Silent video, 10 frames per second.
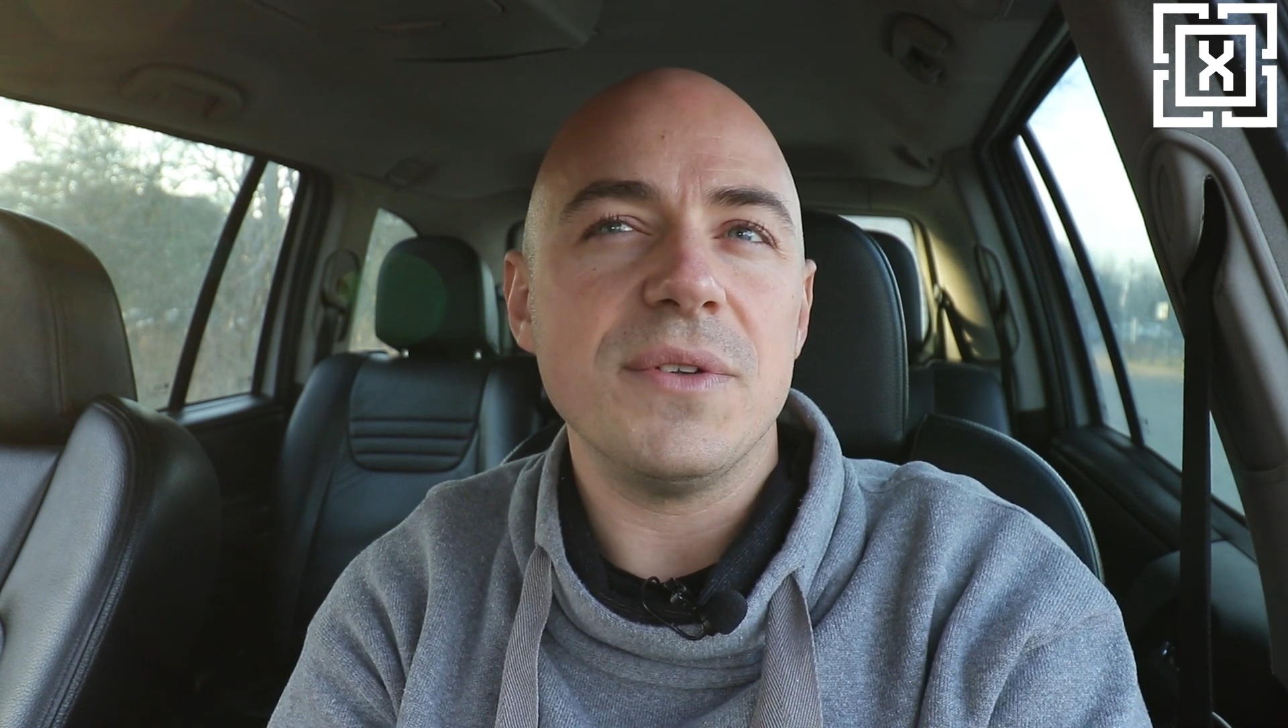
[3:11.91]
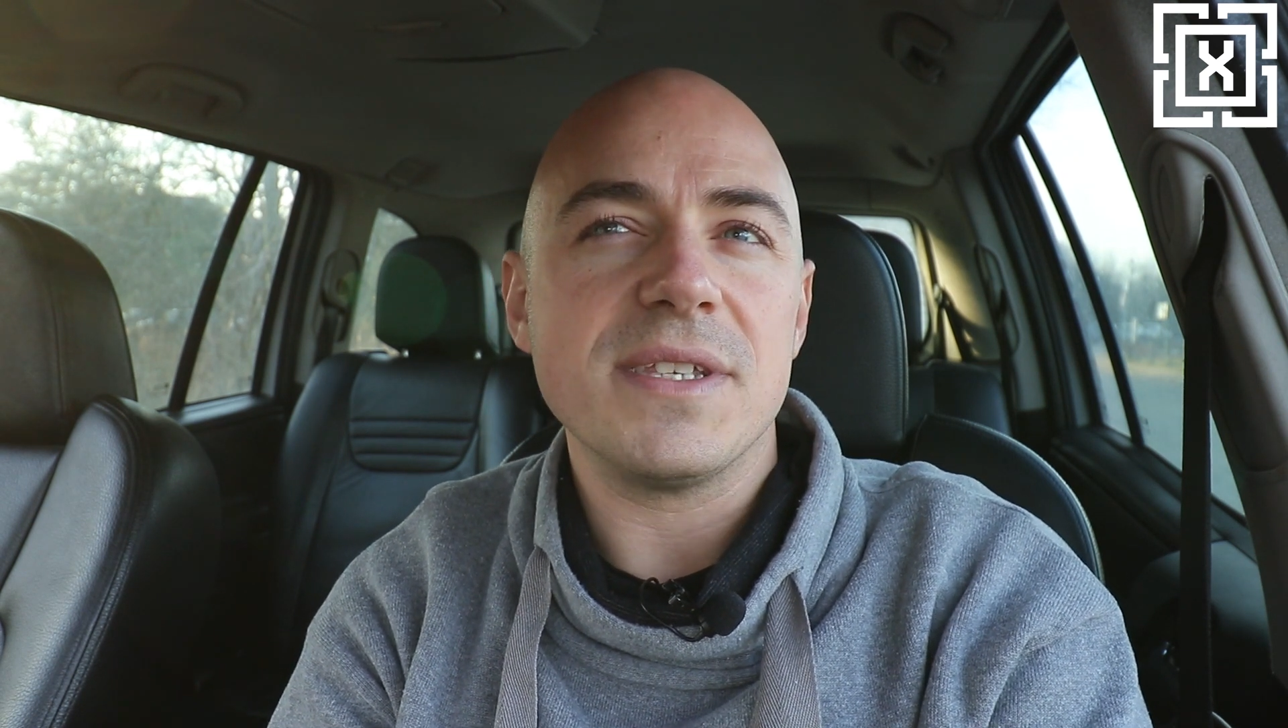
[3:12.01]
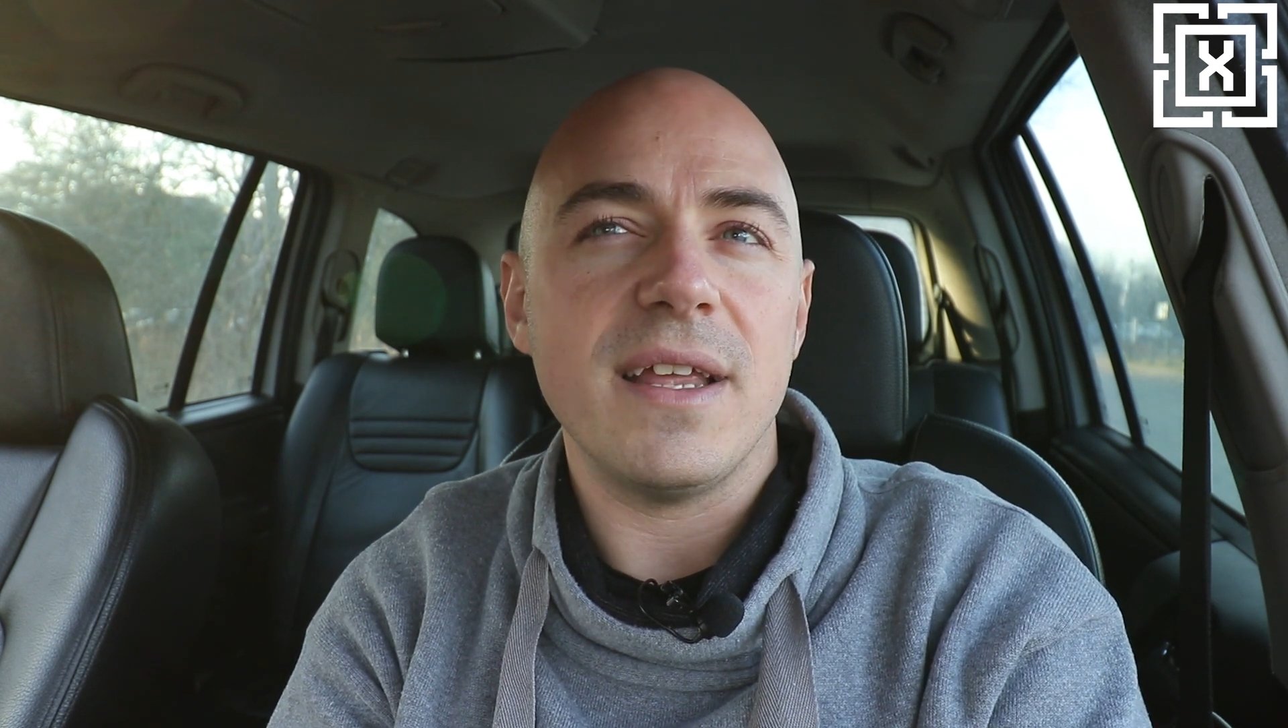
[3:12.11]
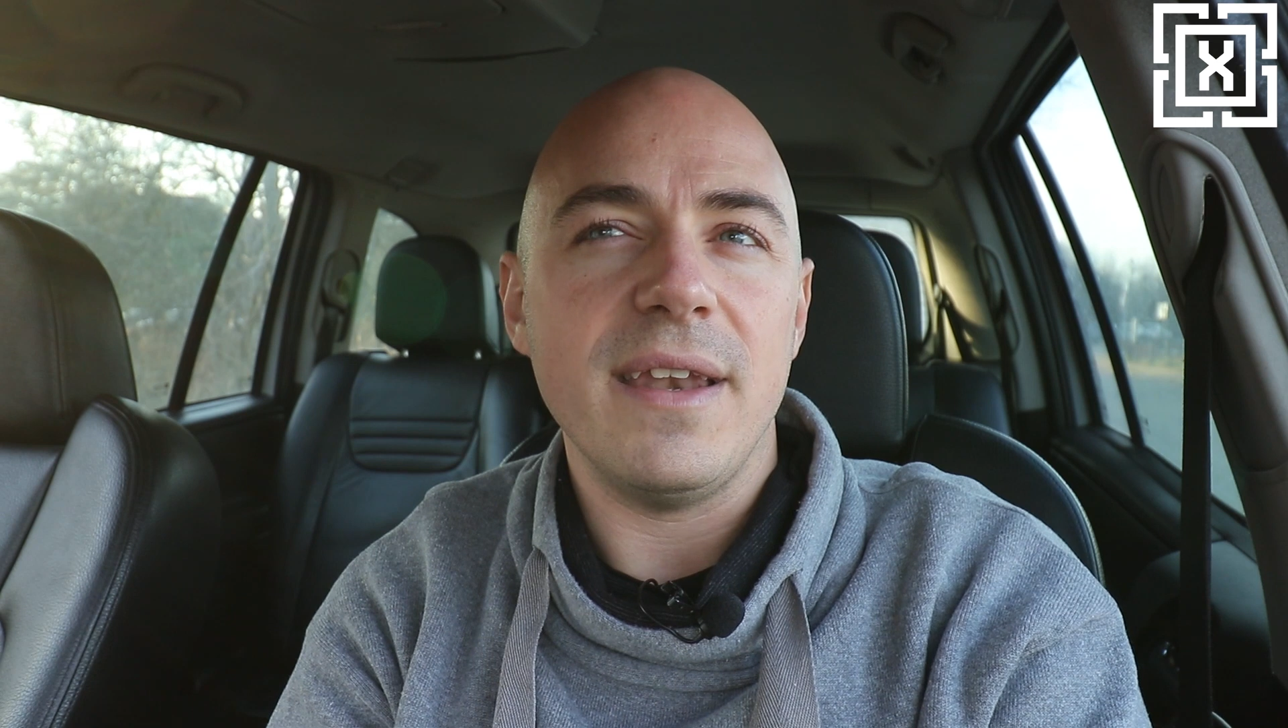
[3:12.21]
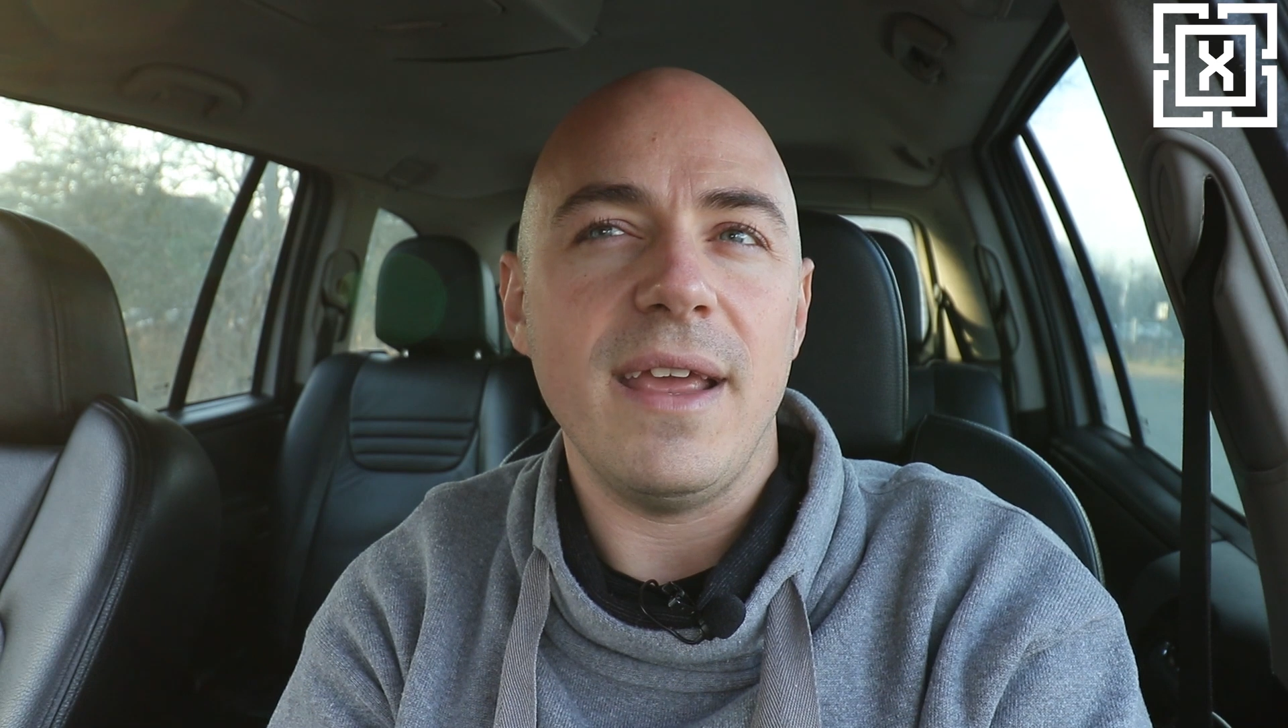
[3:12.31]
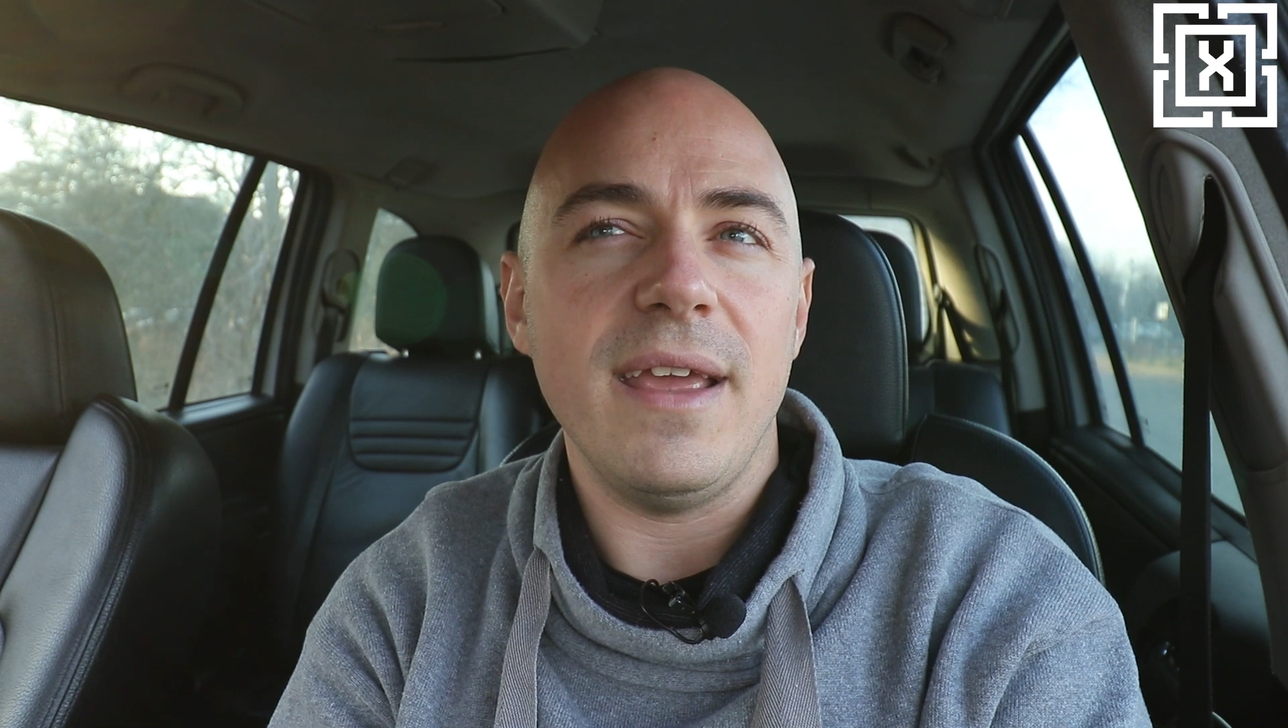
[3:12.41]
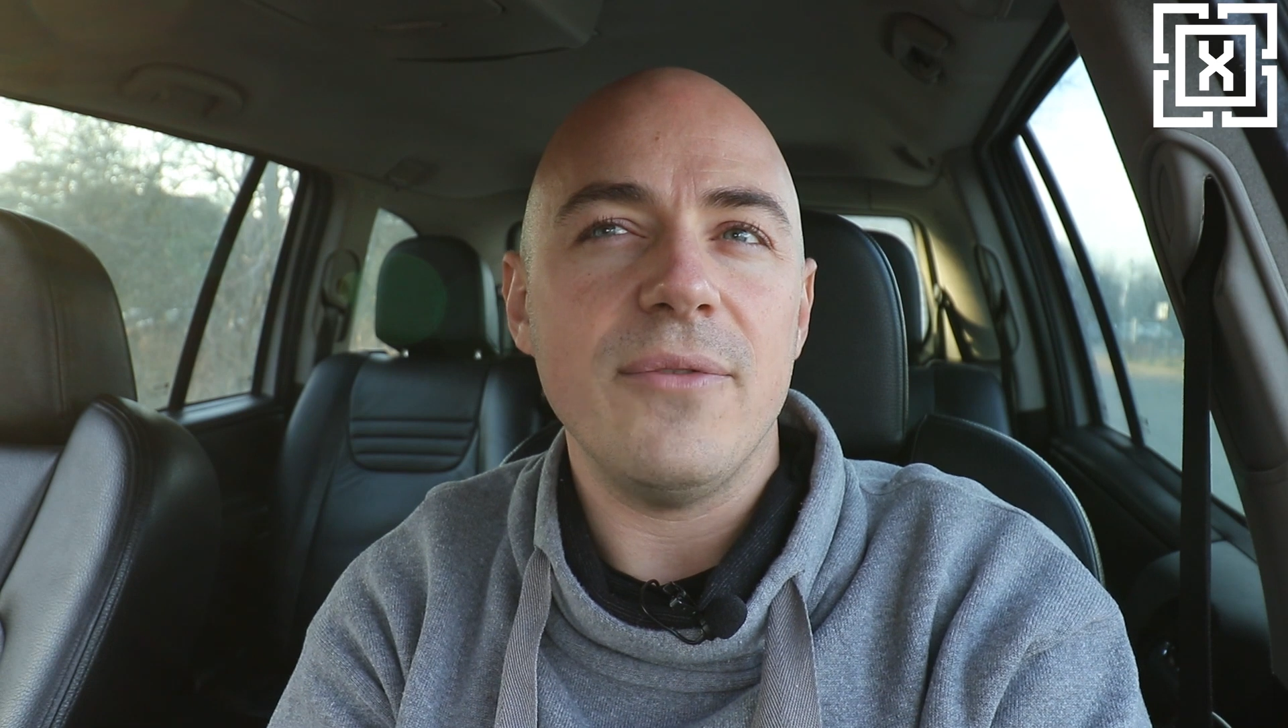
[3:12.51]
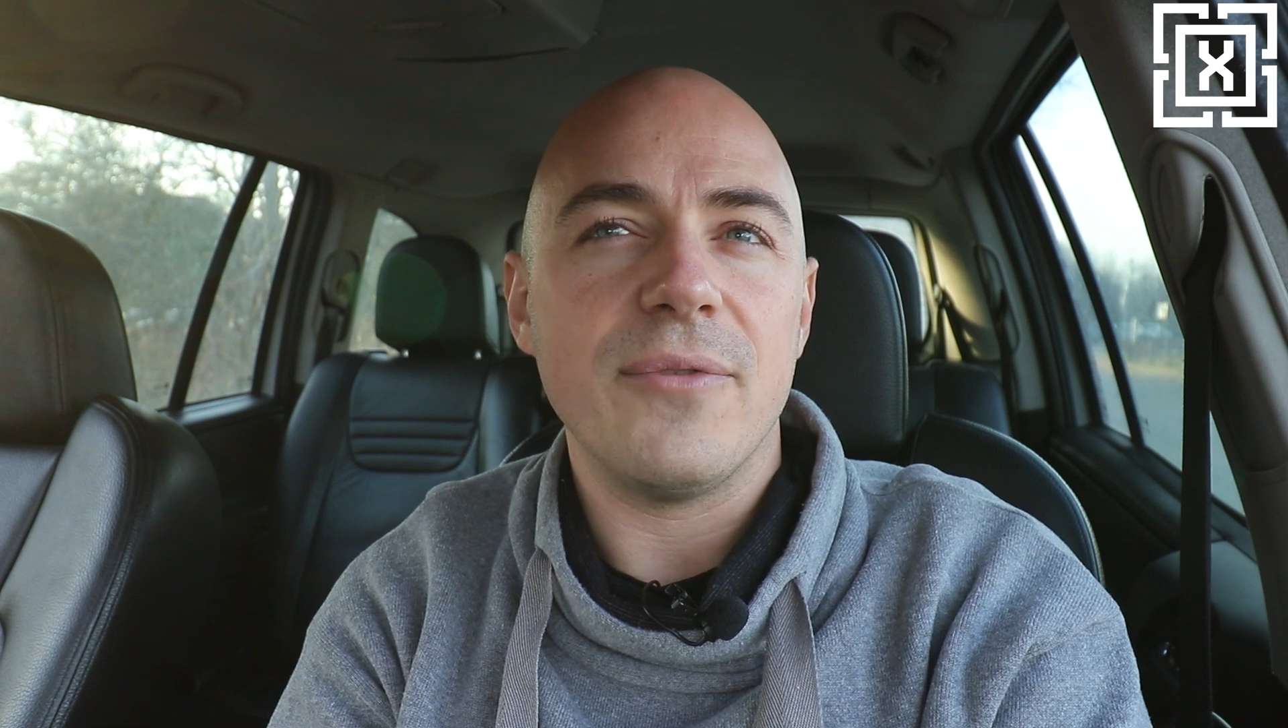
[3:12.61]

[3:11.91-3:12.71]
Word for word: Sunday